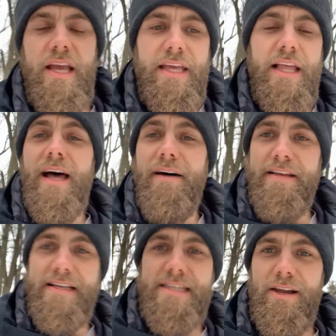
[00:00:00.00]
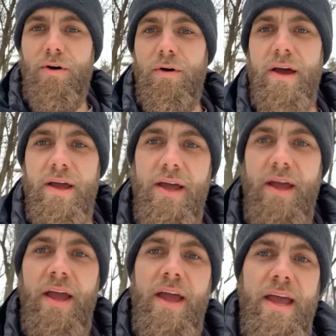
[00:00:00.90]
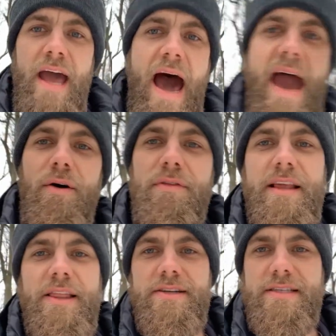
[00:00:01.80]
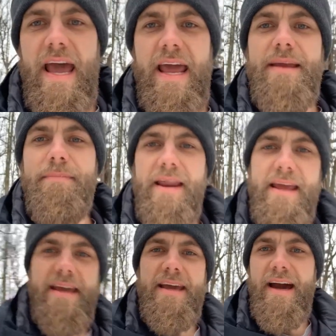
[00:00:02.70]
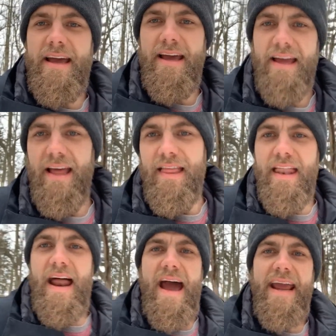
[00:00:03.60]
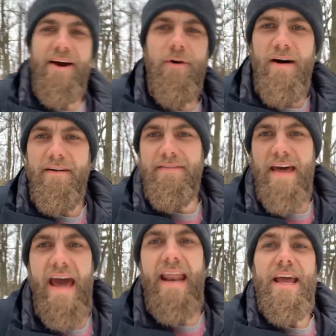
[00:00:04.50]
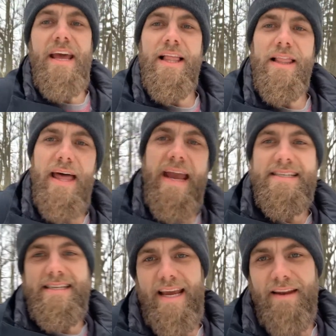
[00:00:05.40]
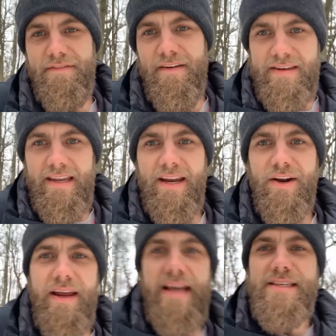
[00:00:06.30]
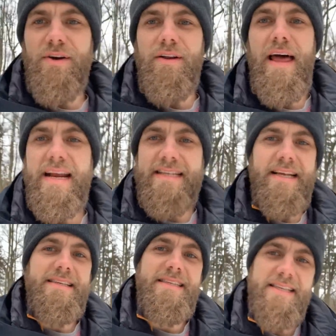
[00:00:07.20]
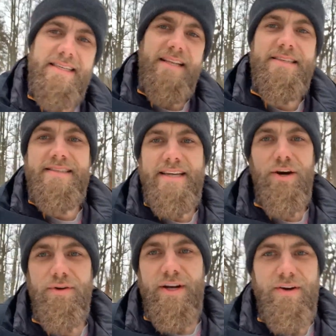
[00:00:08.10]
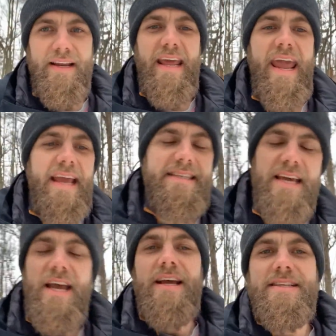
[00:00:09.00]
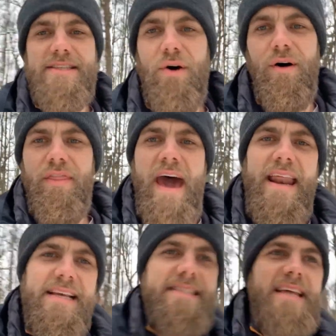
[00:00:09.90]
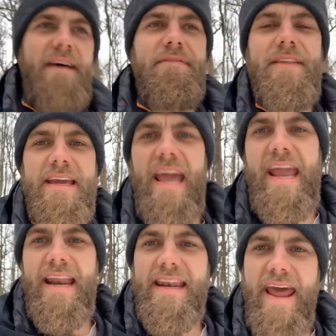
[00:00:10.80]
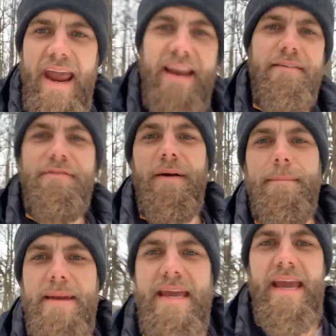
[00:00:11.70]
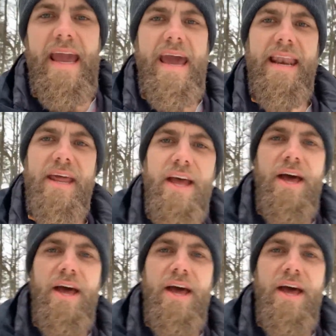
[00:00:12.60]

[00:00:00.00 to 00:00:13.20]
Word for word: you love the snow. I don't think there's anybody that I know of that likes negative 15 degrees or likes consistent 0 degree days. So that is definitely a negative for me and